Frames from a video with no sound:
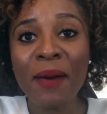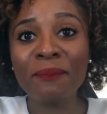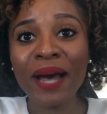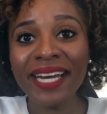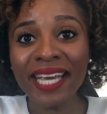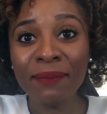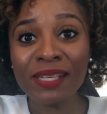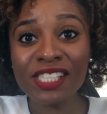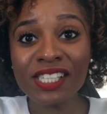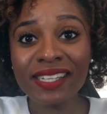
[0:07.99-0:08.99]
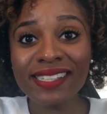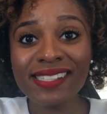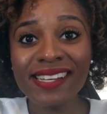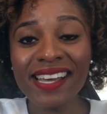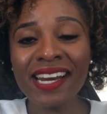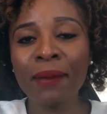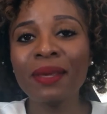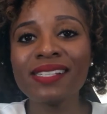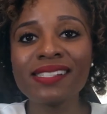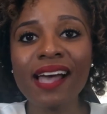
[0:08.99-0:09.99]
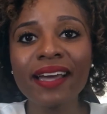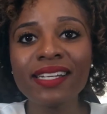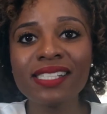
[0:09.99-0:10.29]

My name is Jaleesa and I'm excited